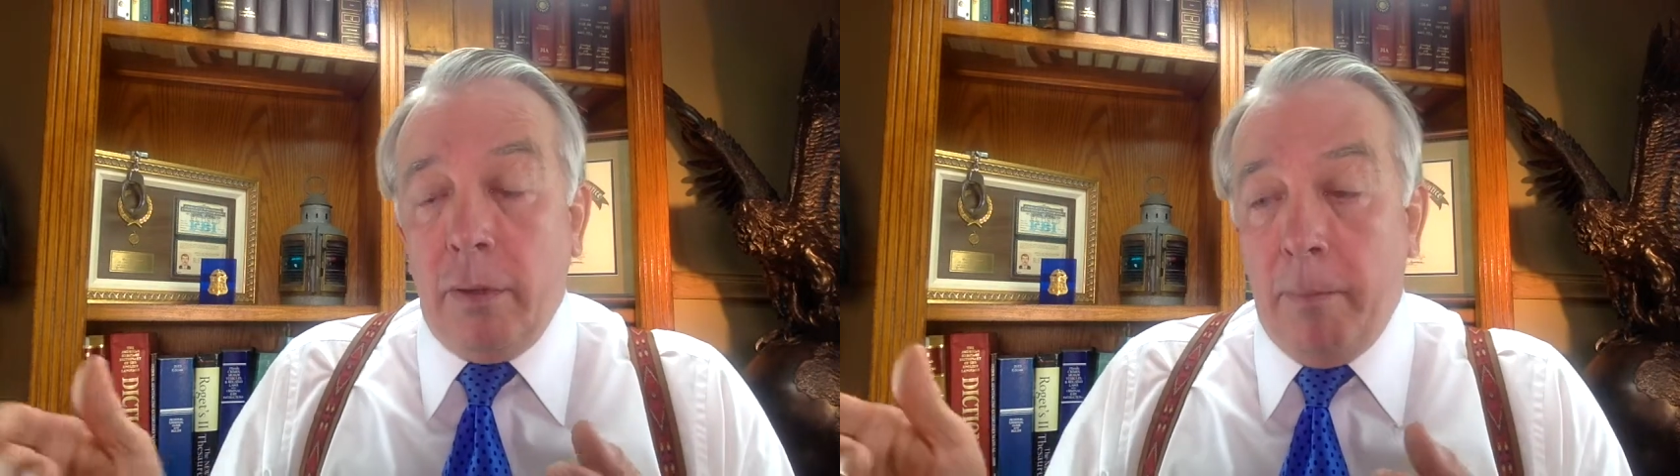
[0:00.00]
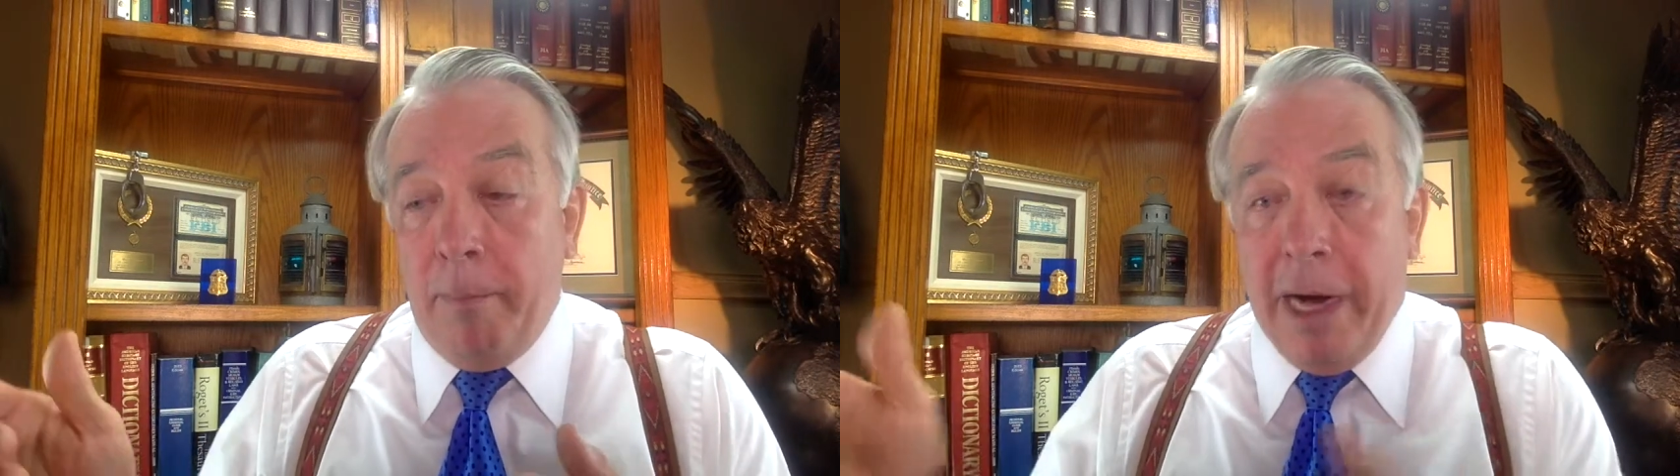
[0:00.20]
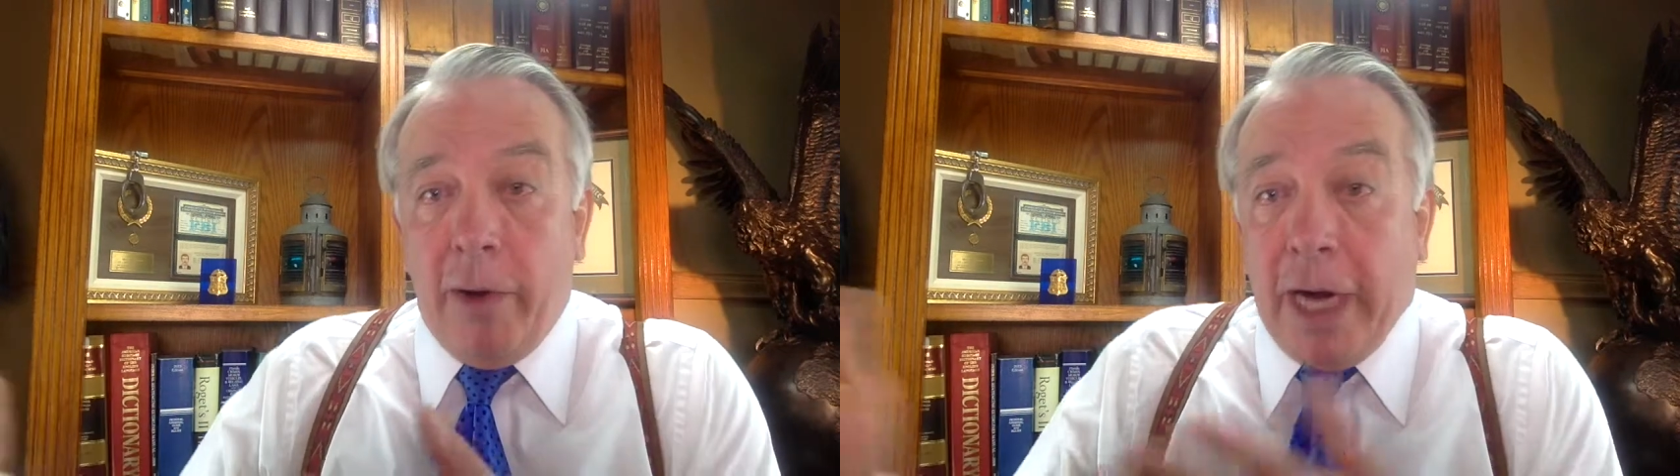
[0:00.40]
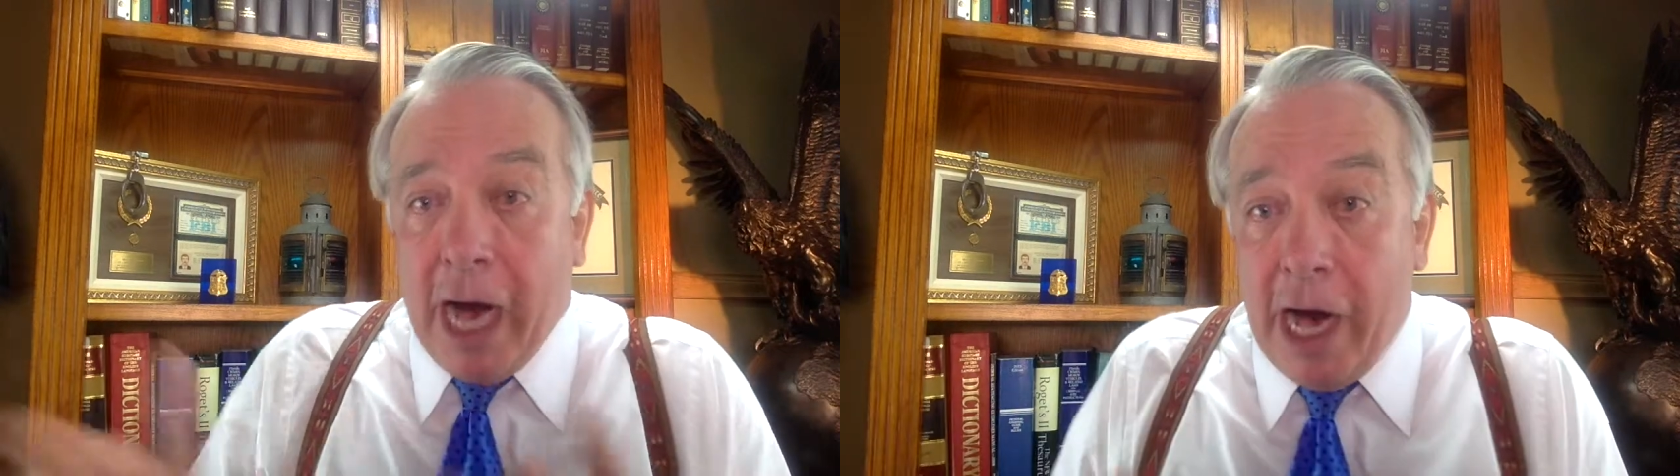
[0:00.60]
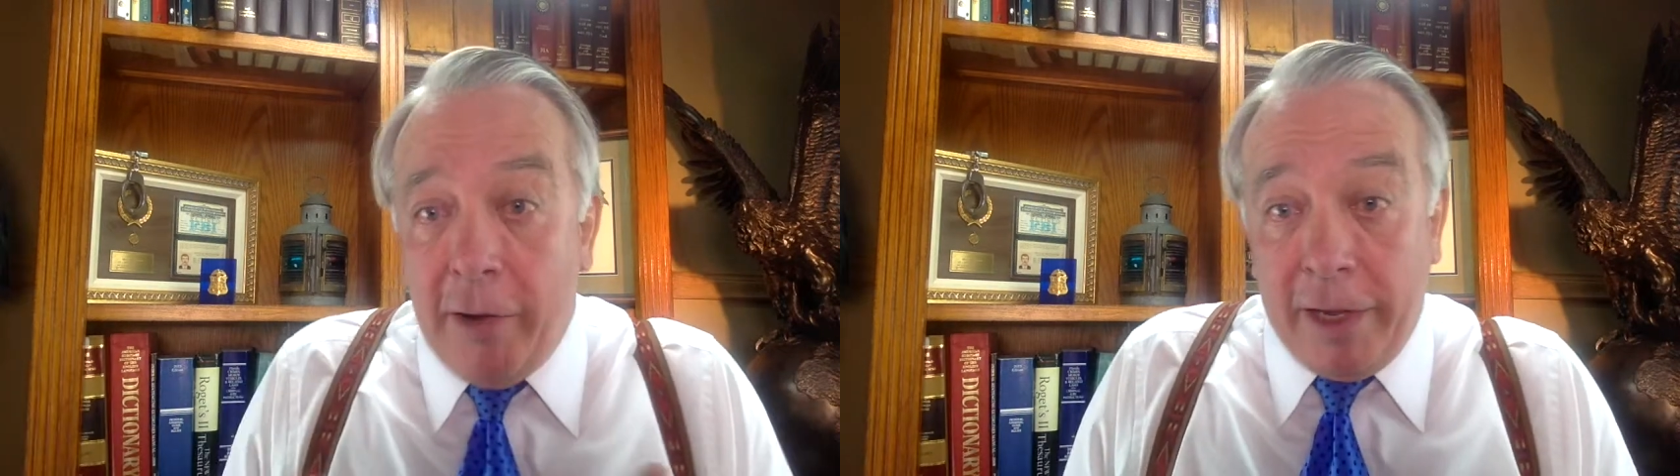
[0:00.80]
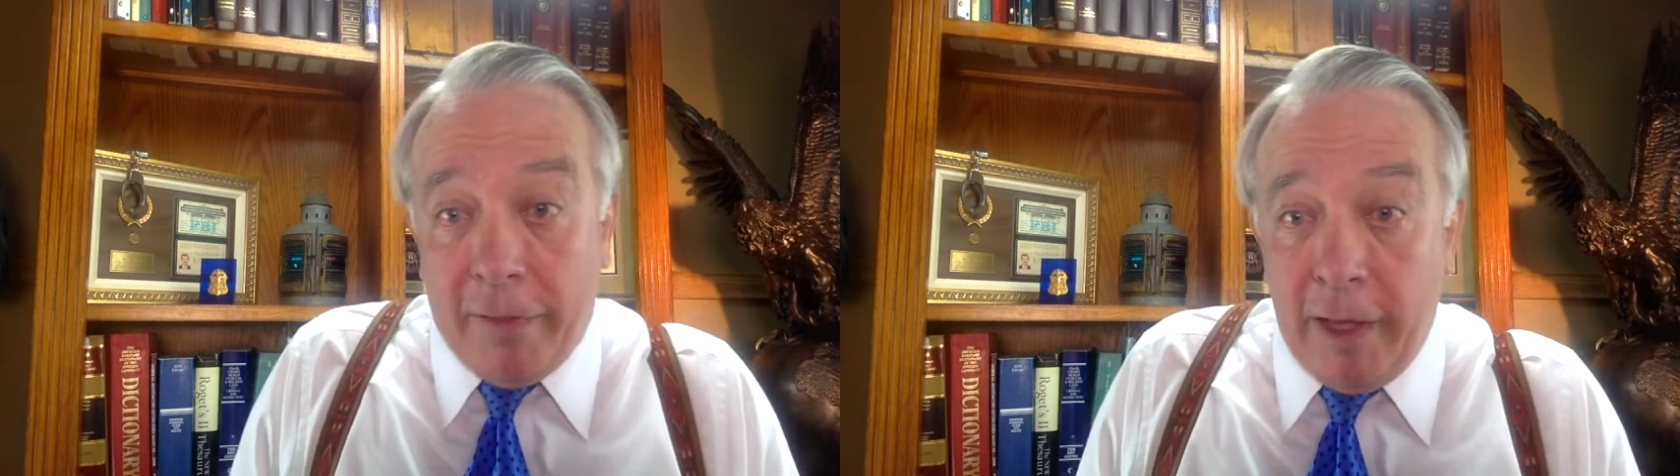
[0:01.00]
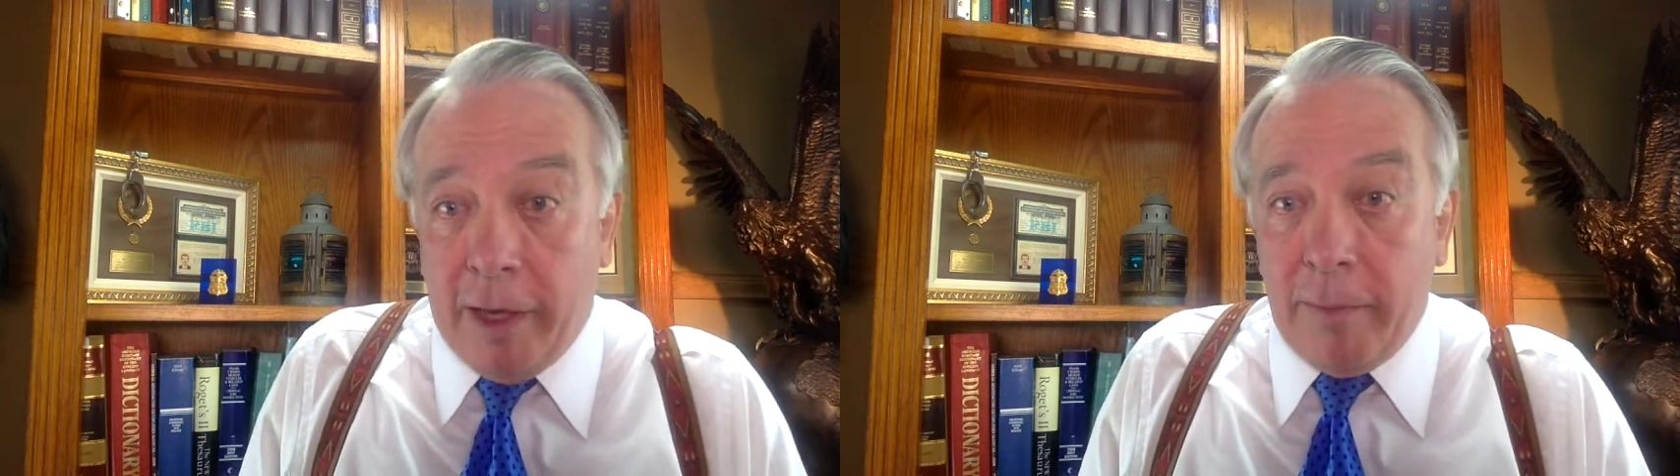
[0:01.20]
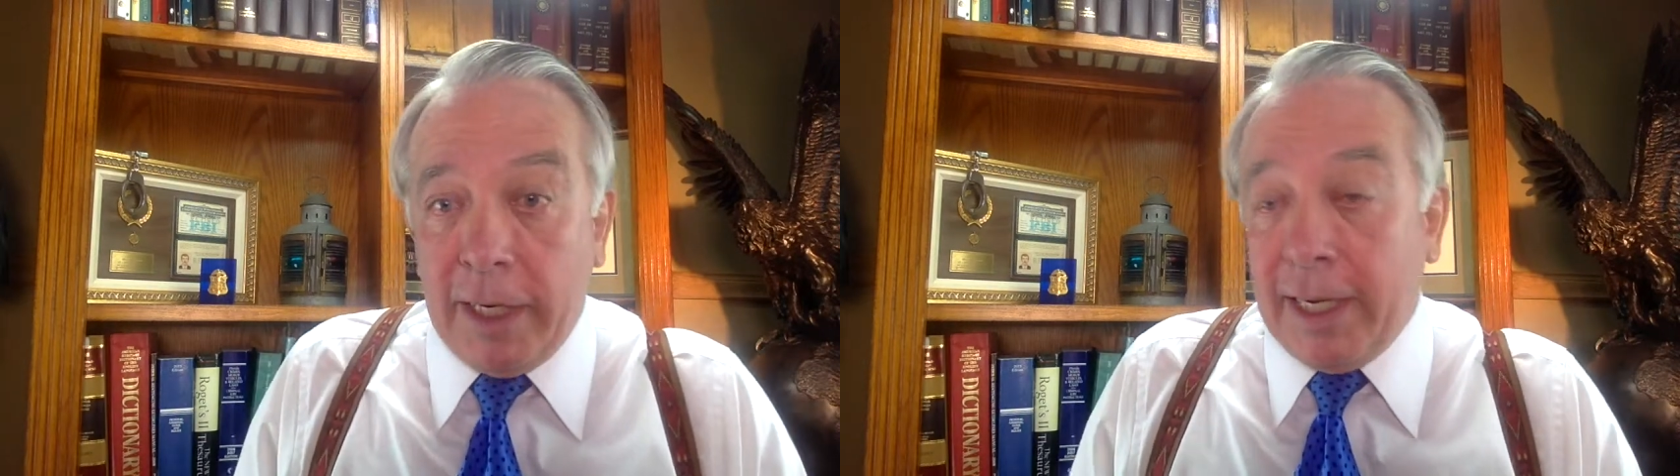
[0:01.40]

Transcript: merit hiring them and